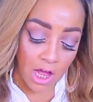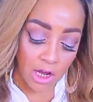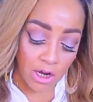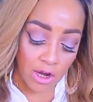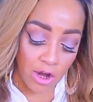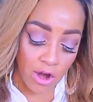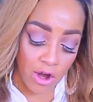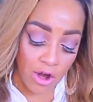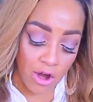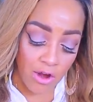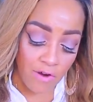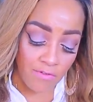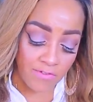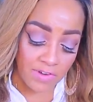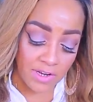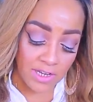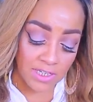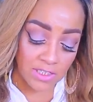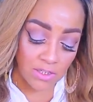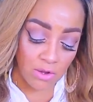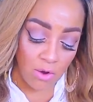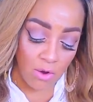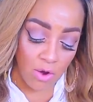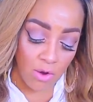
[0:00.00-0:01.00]
Curved
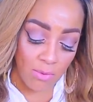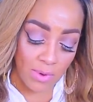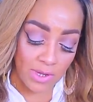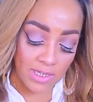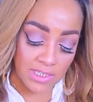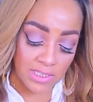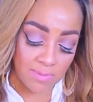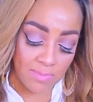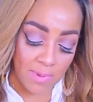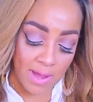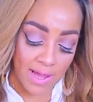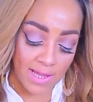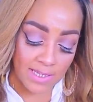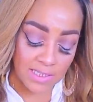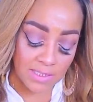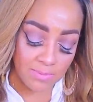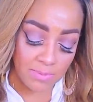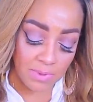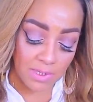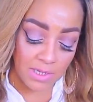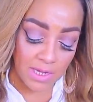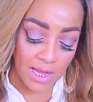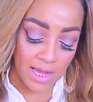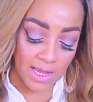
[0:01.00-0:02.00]
is always
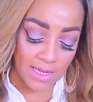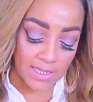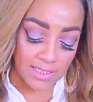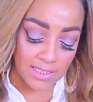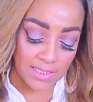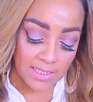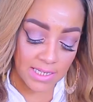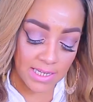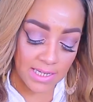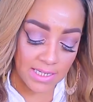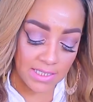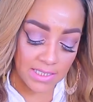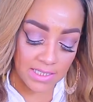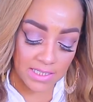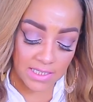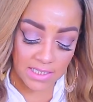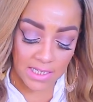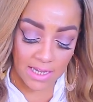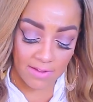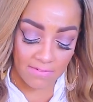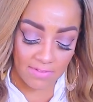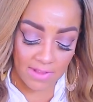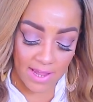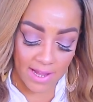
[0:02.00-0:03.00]
best because these
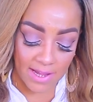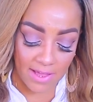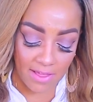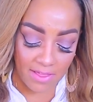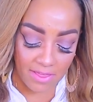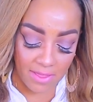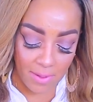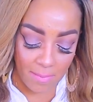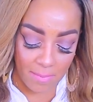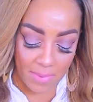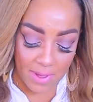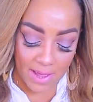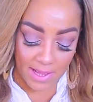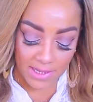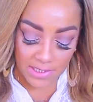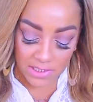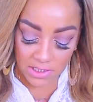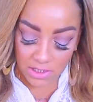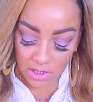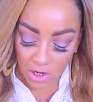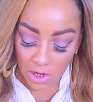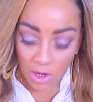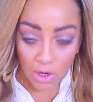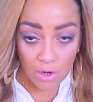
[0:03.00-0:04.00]
just give like the
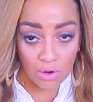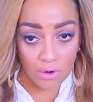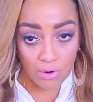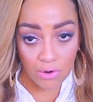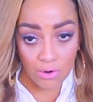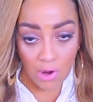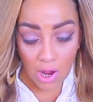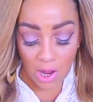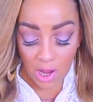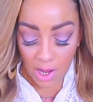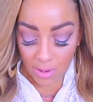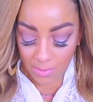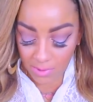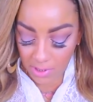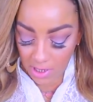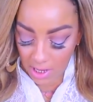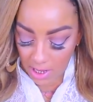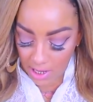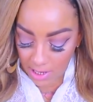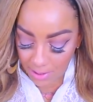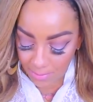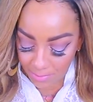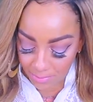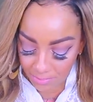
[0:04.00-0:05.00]
best um,
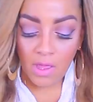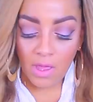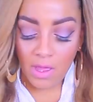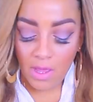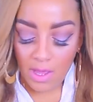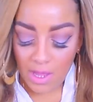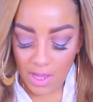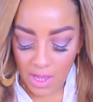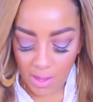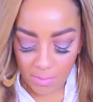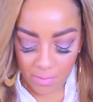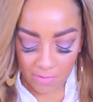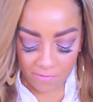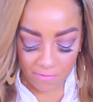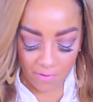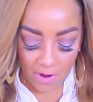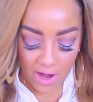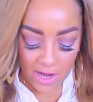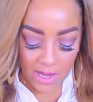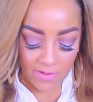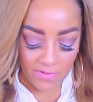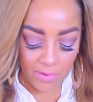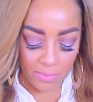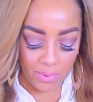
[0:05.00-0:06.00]
cut and before
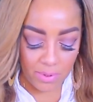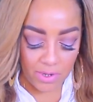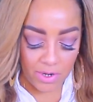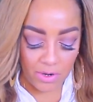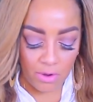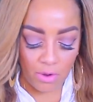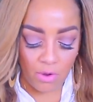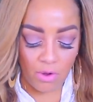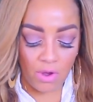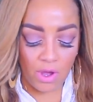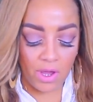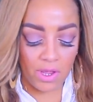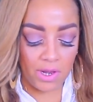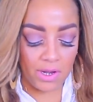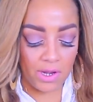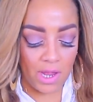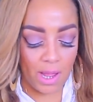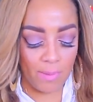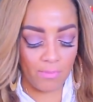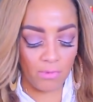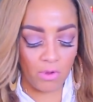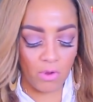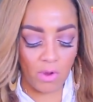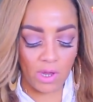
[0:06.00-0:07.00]
I even put it on,
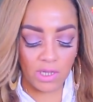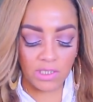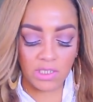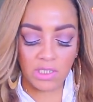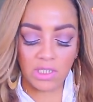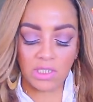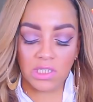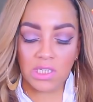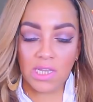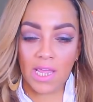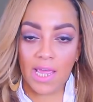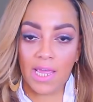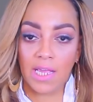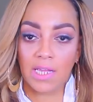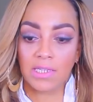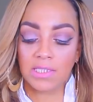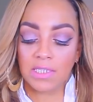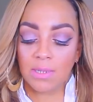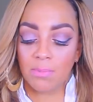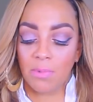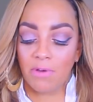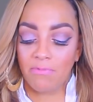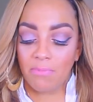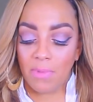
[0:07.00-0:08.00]
I'm going to take
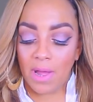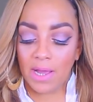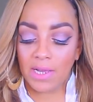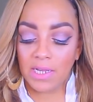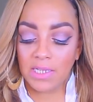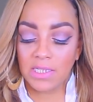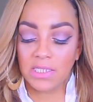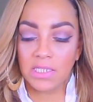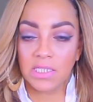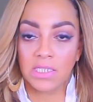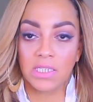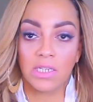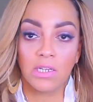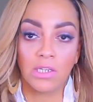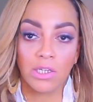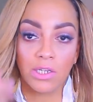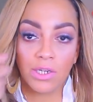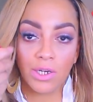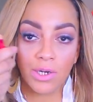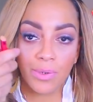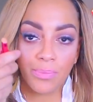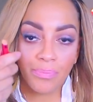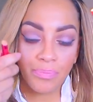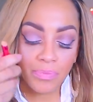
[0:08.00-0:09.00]
some of my
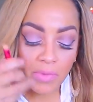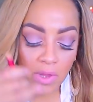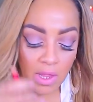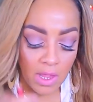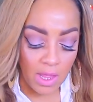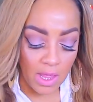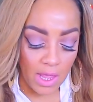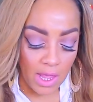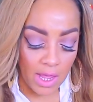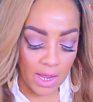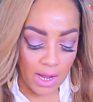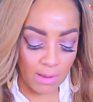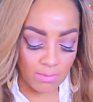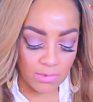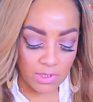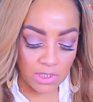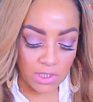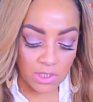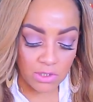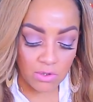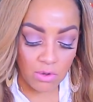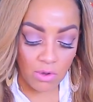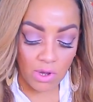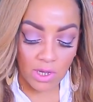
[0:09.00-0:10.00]
concealer and I'm
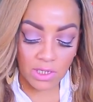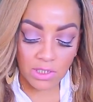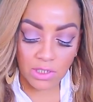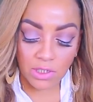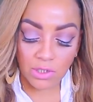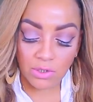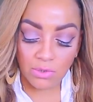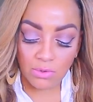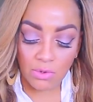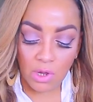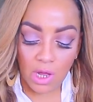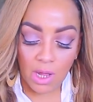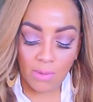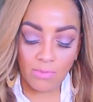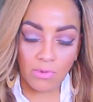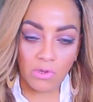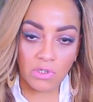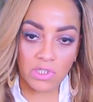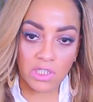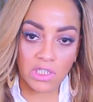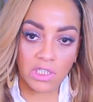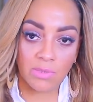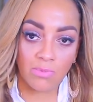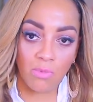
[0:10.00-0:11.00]
just going to um,
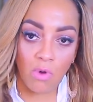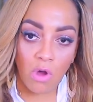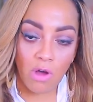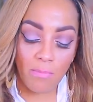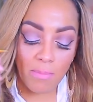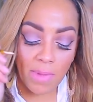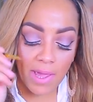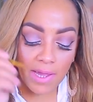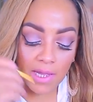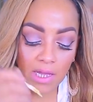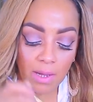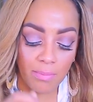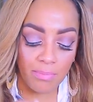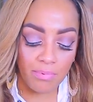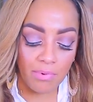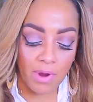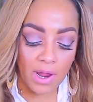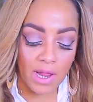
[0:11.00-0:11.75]
use a small makeup